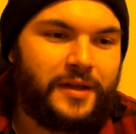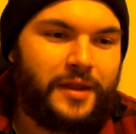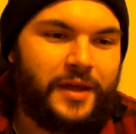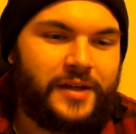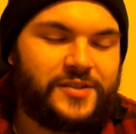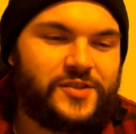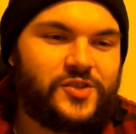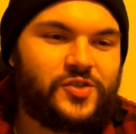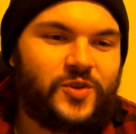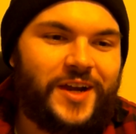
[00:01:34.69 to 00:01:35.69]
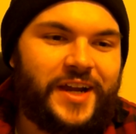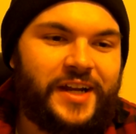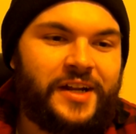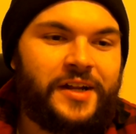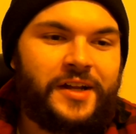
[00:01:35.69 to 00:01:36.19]
that
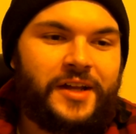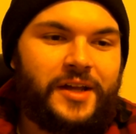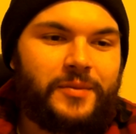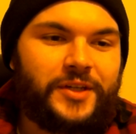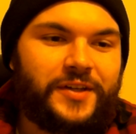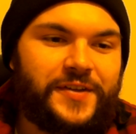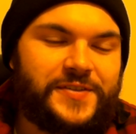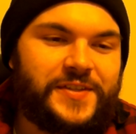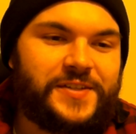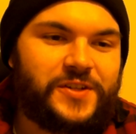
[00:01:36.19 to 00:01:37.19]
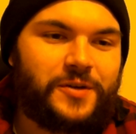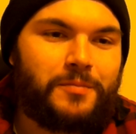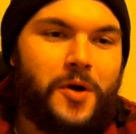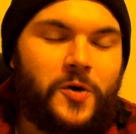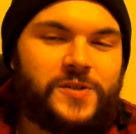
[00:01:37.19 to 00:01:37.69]
strain, because these are
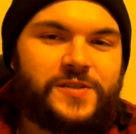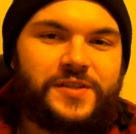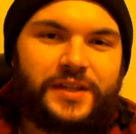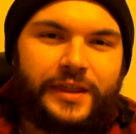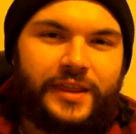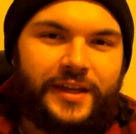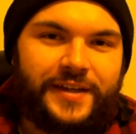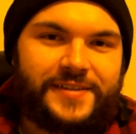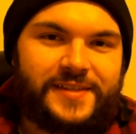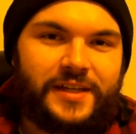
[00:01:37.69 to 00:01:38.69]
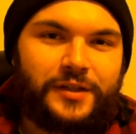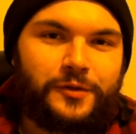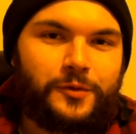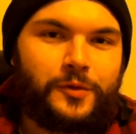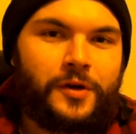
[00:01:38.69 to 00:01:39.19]
mostly things that
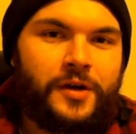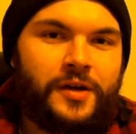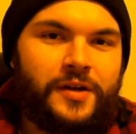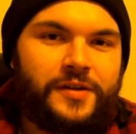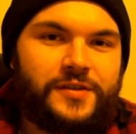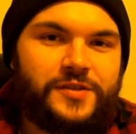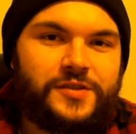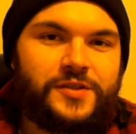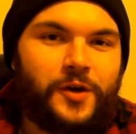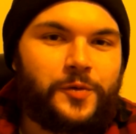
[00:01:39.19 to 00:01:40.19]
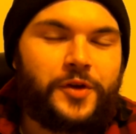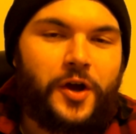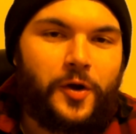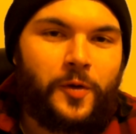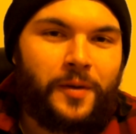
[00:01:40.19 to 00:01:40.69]
you don't
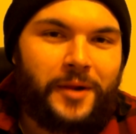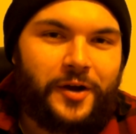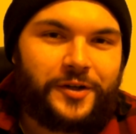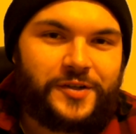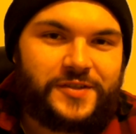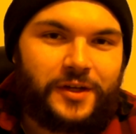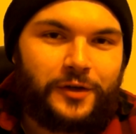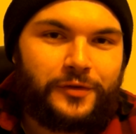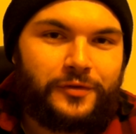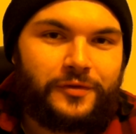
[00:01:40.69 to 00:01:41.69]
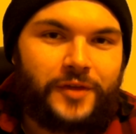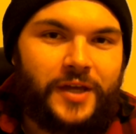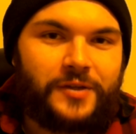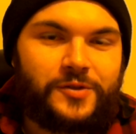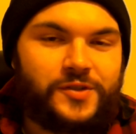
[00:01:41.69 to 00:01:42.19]
know about yourself
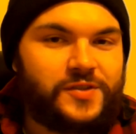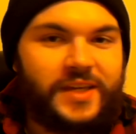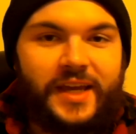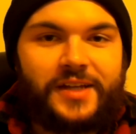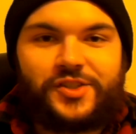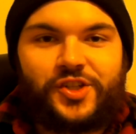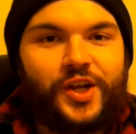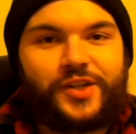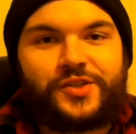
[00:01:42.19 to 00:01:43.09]
that you just can't change.